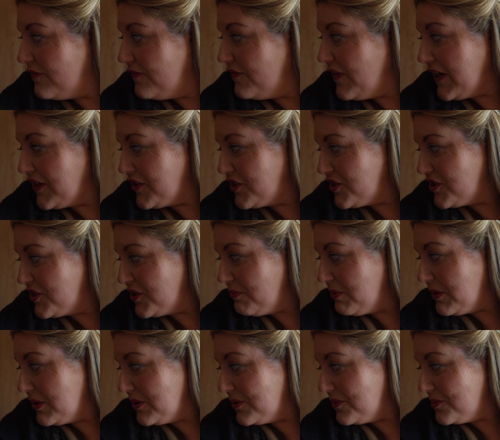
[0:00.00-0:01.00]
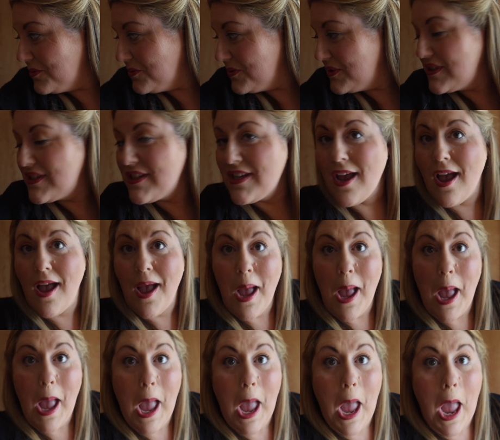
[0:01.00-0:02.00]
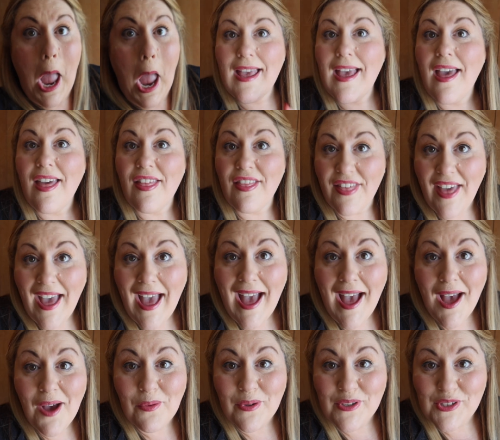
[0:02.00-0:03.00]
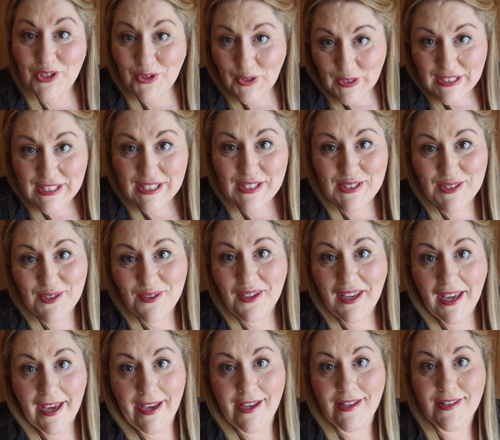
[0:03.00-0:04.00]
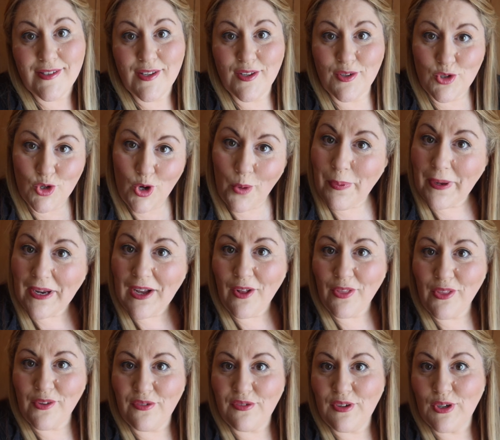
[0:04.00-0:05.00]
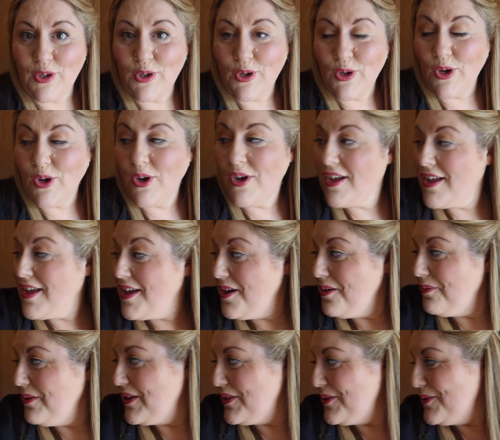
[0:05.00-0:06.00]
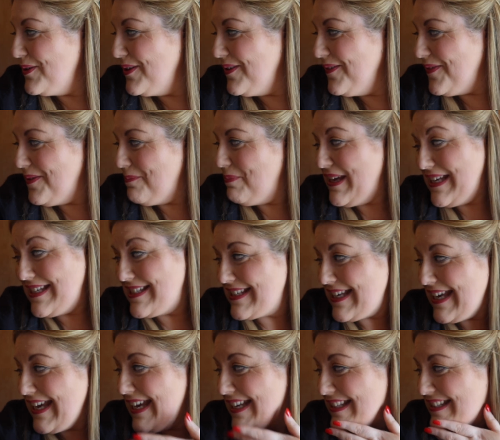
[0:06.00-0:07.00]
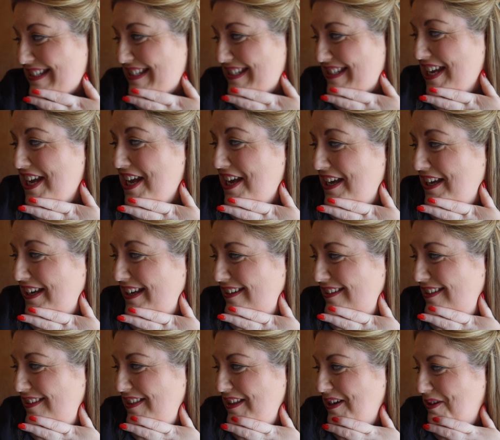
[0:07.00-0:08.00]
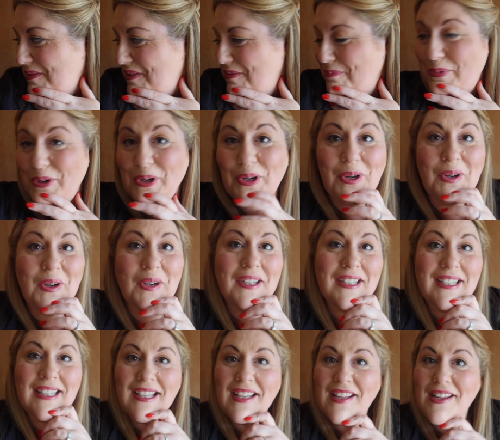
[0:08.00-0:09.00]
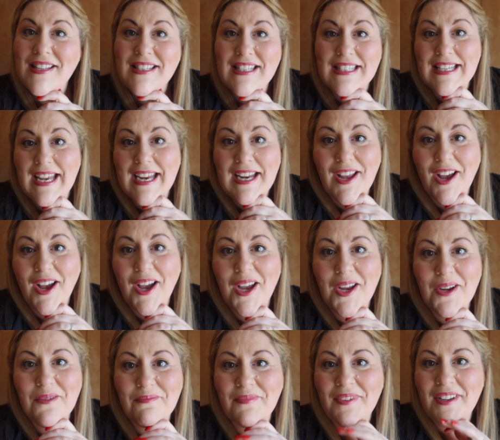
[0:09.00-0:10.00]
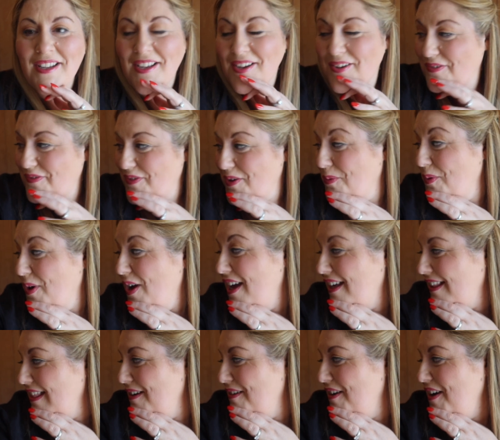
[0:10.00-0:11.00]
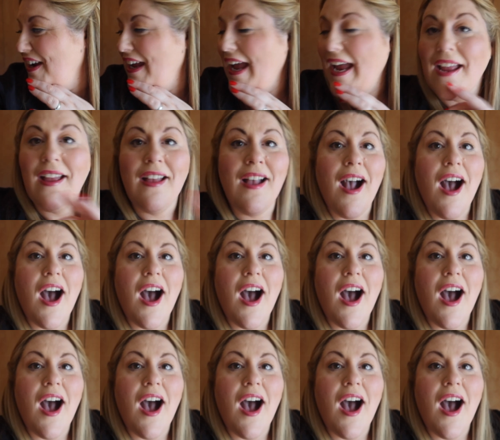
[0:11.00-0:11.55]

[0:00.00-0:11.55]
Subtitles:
vegetables. That was Chris's suitcase dropping on the floor with all of the biscuits that we bought to take home for work. They're okay.